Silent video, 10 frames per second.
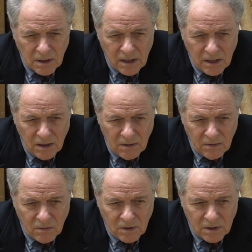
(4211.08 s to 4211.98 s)
I think
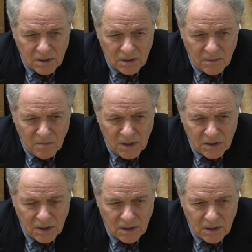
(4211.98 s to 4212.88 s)
what's
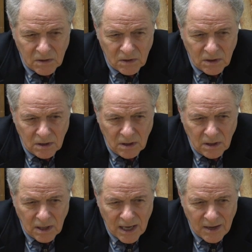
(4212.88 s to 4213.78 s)
missing is
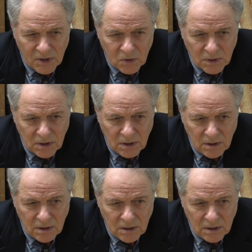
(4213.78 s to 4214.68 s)
how much we
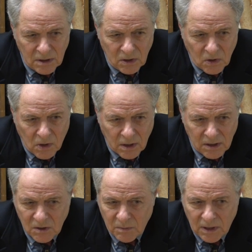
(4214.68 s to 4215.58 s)
talk
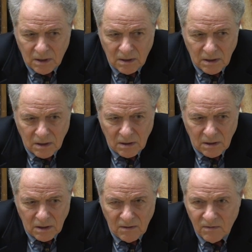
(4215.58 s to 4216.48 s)
and speak and
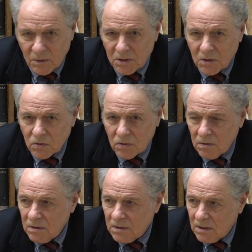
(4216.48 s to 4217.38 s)
influence our
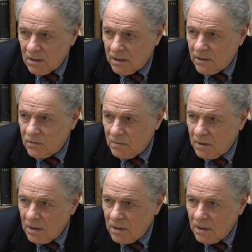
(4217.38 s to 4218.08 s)
students in the classroom.